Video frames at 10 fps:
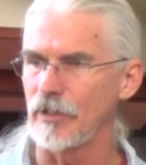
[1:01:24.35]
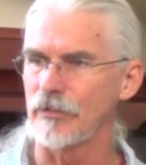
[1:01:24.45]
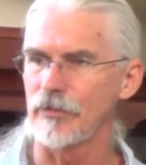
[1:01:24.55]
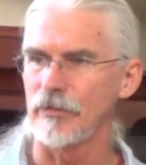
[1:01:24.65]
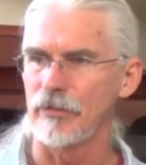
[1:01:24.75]
on
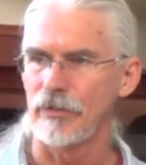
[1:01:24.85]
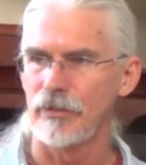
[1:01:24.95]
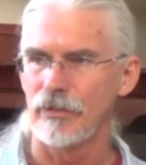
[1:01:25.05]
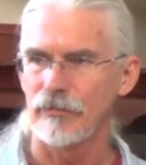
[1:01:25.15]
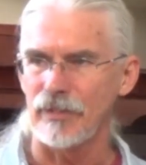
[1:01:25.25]
her.
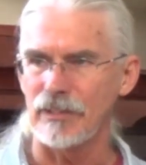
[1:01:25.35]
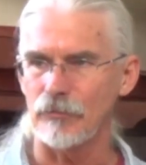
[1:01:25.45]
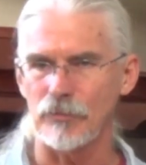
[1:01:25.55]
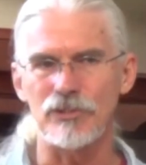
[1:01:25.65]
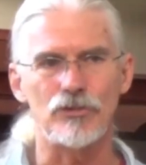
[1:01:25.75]
They
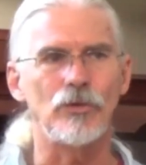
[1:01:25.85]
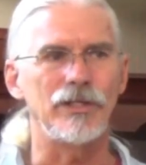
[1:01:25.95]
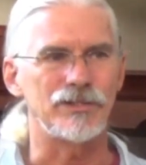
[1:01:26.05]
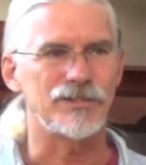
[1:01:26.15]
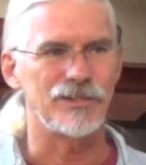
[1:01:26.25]
didn't
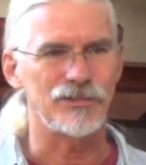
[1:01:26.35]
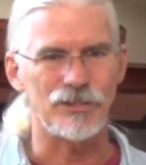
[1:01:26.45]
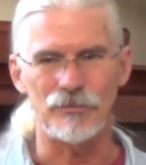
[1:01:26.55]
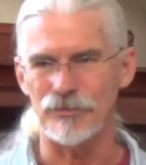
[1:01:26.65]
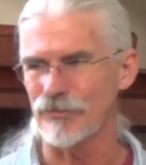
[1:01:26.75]
rejoice that
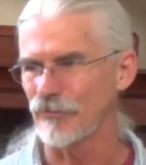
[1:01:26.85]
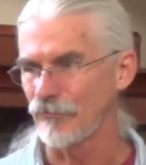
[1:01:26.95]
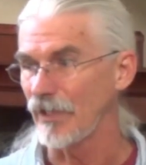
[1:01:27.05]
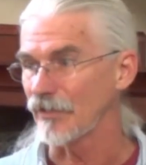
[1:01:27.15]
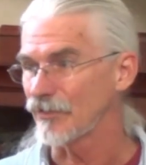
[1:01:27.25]
she was
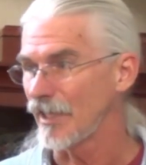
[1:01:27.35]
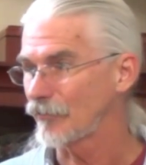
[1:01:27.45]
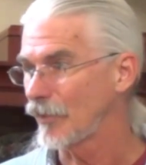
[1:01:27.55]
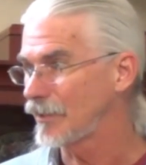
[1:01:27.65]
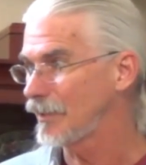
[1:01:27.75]
fixed
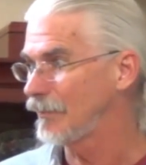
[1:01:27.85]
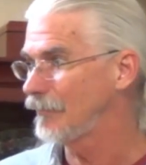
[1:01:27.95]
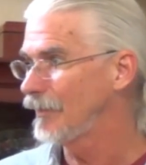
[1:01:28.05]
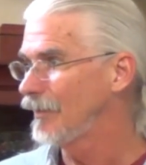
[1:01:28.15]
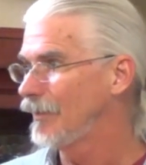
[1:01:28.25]
after 18
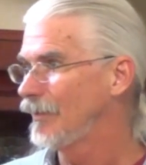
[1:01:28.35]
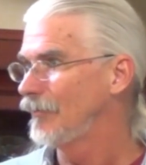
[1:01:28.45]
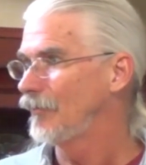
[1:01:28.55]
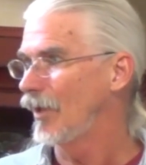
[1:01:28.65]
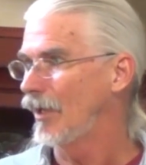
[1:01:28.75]

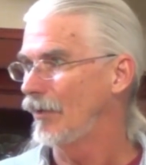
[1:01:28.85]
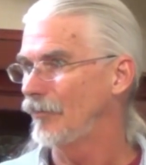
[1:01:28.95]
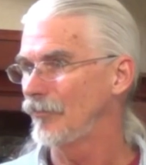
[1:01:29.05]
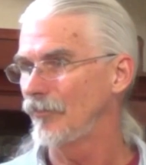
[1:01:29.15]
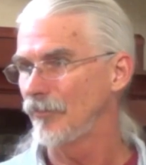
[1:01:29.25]
uh,
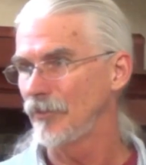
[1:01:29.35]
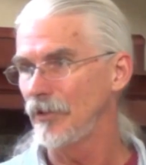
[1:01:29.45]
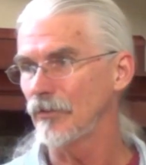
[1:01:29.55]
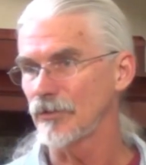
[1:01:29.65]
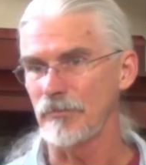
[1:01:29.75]

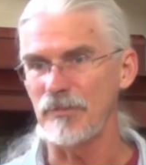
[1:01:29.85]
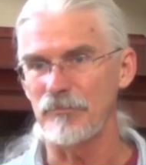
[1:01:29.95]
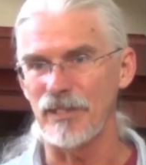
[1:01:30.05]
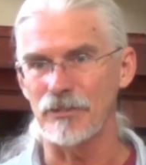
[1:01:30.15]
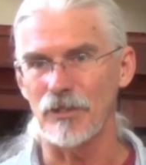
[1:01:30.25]
years of being
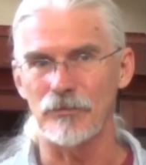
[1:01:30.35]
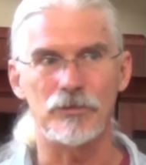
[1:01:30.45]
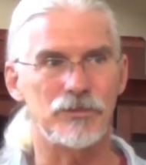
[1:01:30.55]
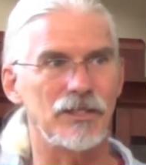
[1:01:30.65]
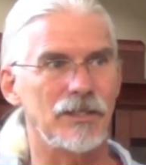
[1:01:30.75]
bent over.
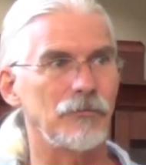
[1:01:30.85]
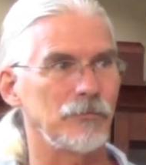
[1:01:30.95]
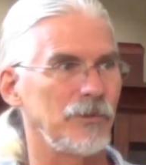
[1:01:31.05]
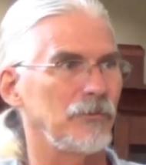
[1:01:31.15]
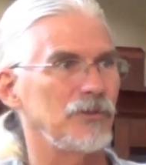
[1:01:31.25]
You'd think they would going
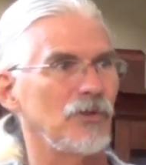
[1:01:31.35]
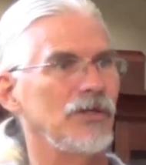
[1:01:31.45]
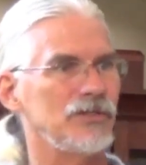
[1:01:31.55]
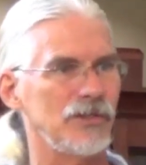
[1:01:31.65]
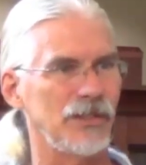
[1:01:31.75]
to be
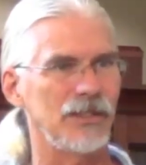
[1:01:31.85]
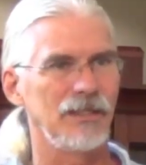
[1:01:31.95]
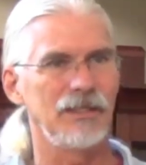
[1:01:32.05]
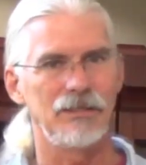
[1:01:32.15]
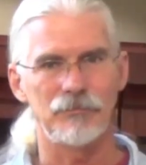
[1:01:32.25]
rejoicing,
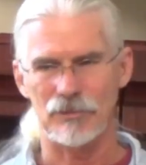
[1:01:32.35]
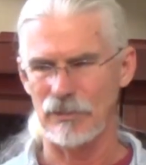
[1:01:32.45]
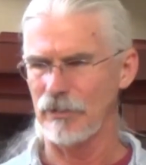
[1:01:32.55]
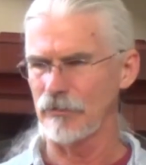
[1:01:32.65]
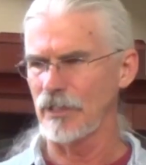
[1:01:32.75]
but the
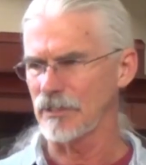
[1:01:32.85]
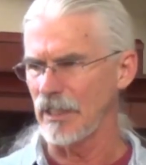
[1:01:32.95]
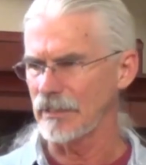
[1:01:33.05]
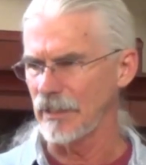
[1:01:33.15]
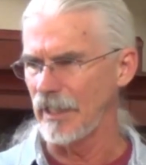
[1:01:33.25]
leader doesn't
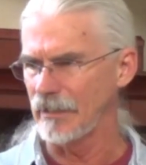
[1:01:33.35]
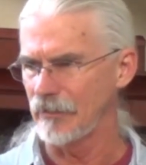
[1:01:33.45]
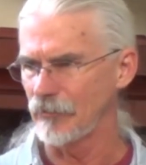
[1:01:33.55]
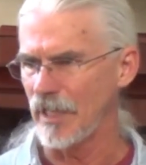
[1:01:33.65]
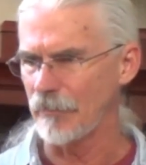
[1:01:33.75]
like that.
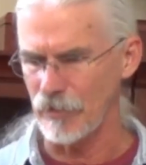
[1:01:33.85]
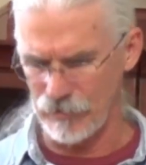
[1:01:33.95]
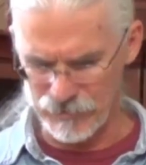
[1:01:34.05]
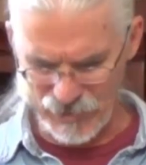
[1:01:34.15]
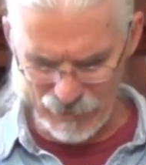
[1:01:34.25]
It would happen on
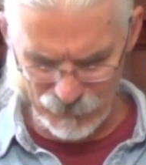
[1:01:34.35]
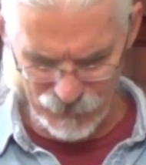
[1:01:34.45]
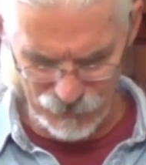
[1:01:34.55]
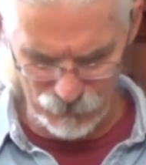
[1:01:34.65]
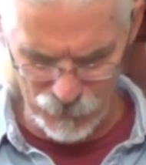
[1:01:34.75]
the Sabbath.
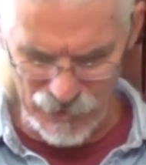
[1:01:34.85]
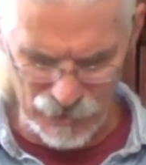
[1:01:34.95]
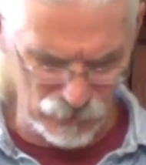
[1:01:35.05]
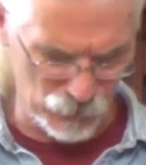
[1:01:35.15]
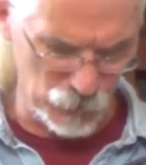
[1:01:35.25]
You're breaking the